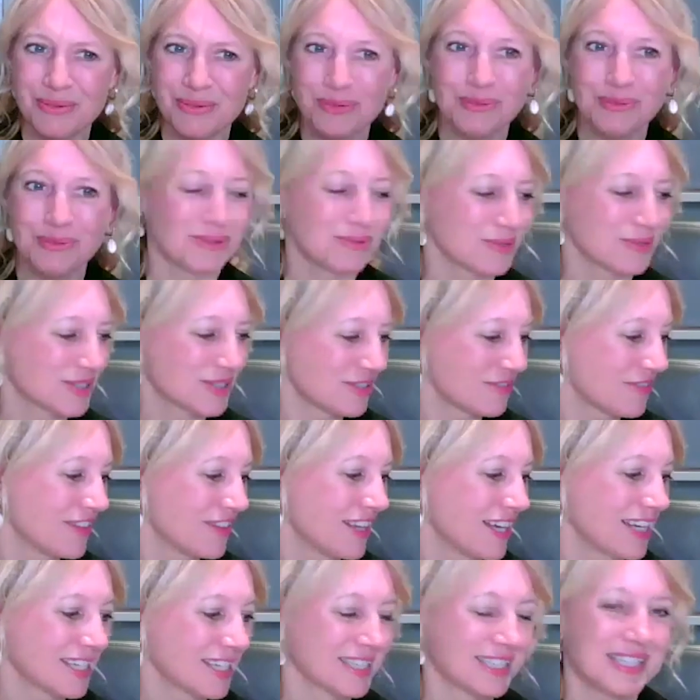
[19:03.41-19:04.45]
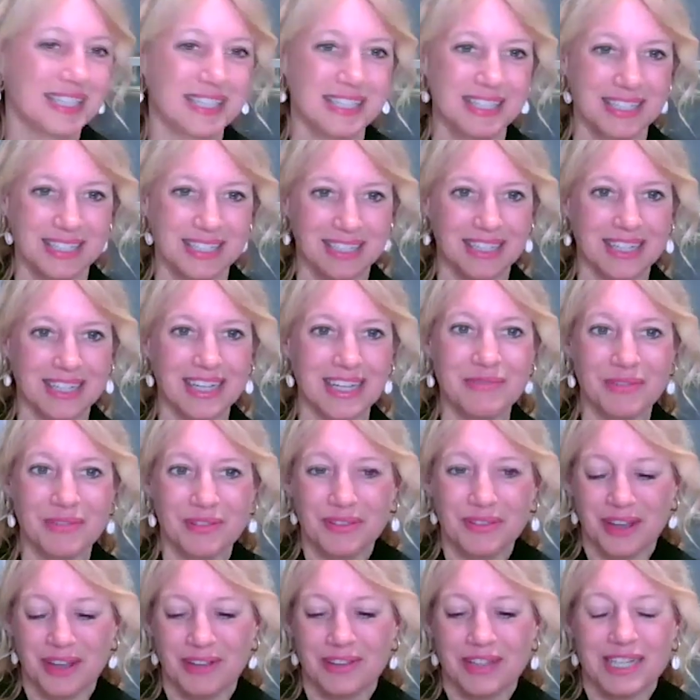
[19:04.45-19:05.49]
all sorts of things,
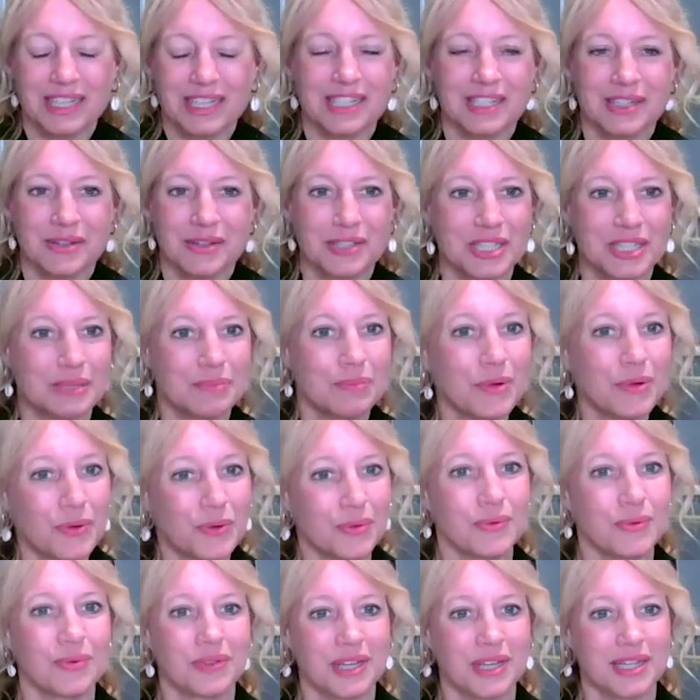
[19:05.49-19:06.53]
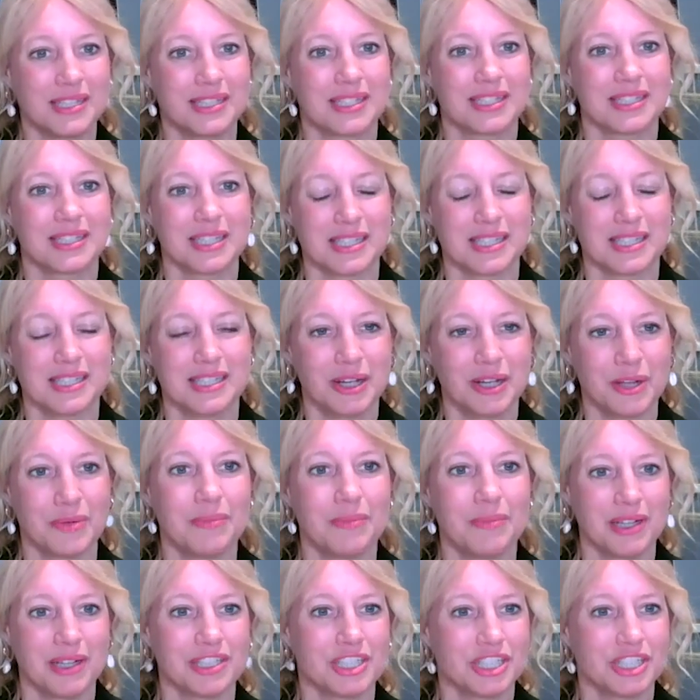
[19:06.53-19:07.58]
even though they're so small. There's so
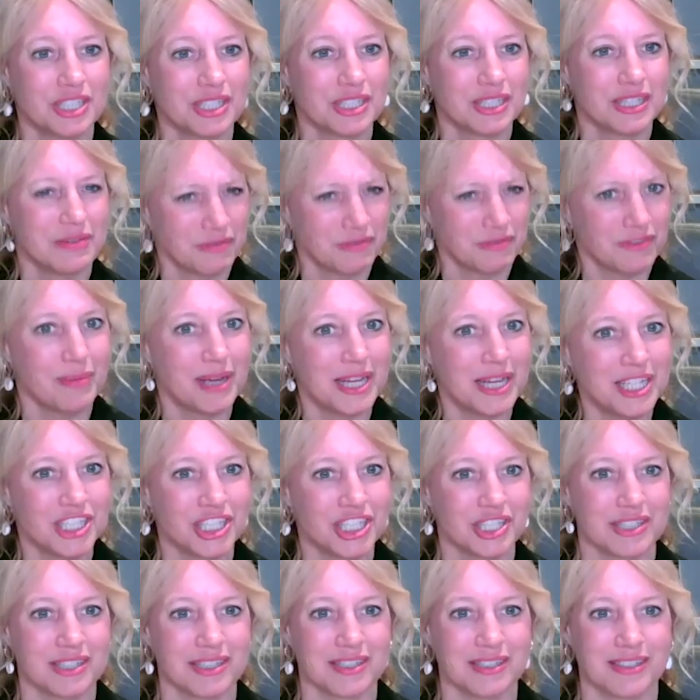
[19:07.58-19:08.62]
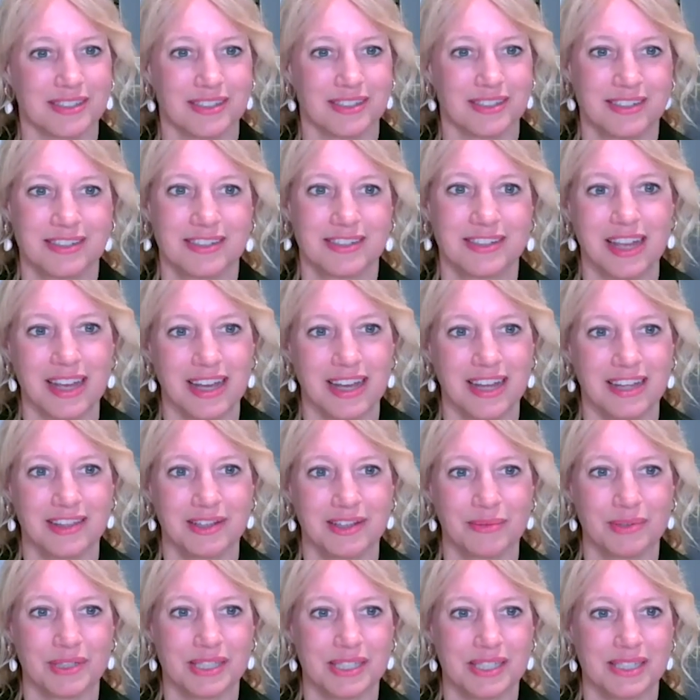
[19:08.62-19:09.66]
much information there
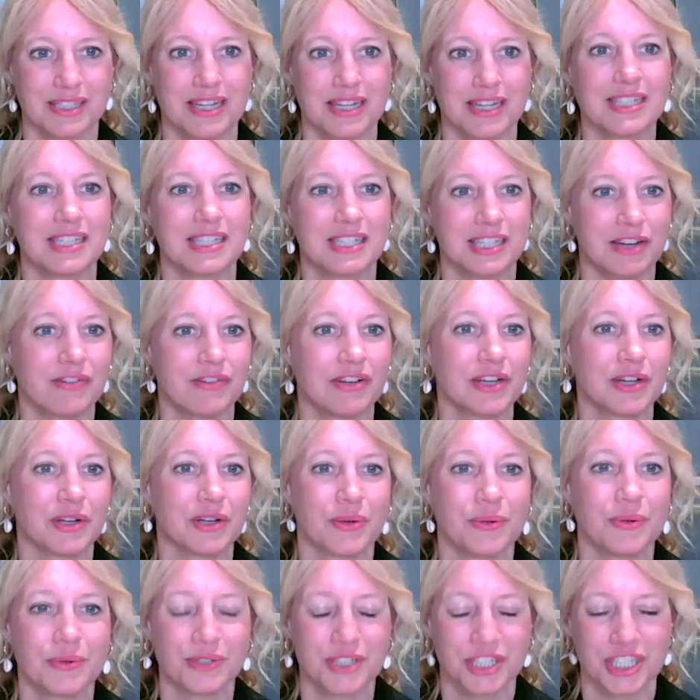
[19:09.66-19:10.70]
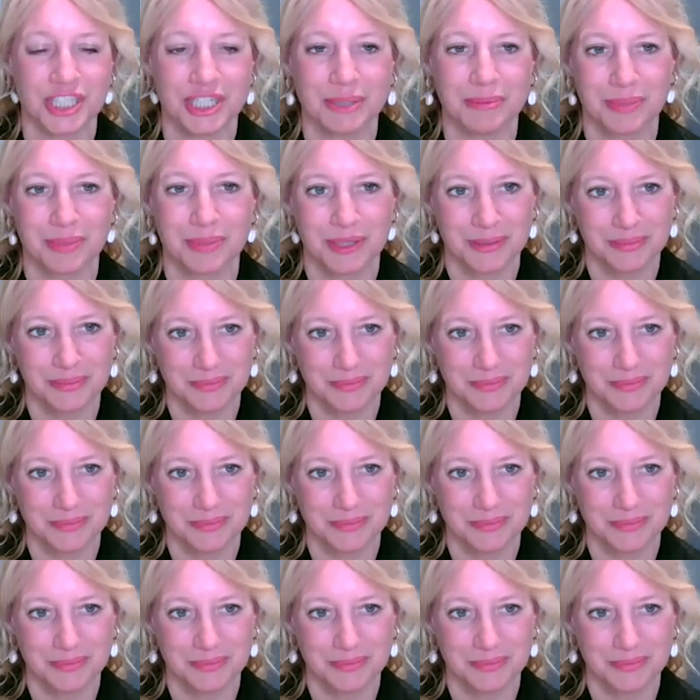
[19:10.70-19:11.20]
that was necessary in courtship.